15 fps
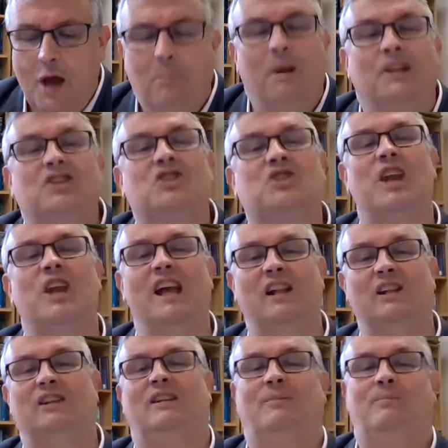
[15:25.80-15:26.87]
But
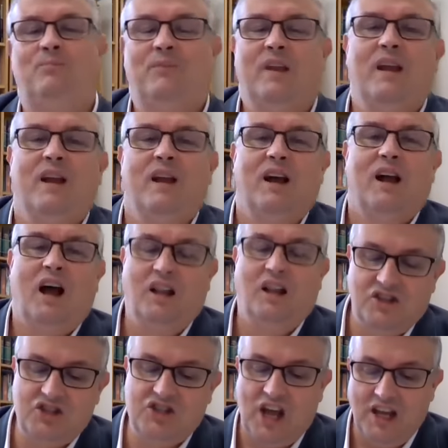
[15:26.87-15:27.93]
still,
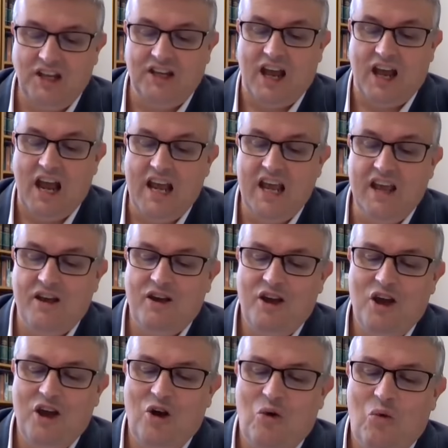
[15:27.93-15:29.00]
on Sunday,
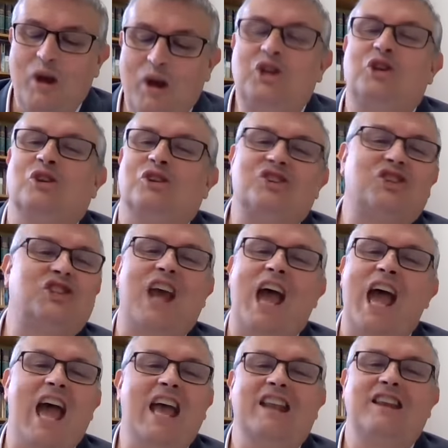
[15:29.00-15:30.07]
we shall
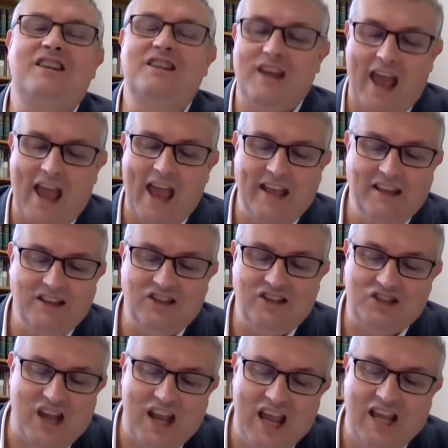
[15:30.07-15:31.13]
stand and
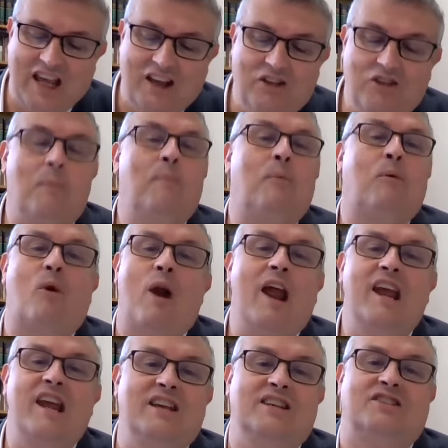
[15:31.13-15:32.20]
sing the
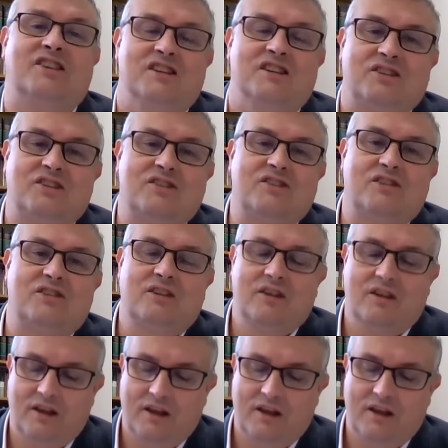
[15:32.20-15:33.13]
praises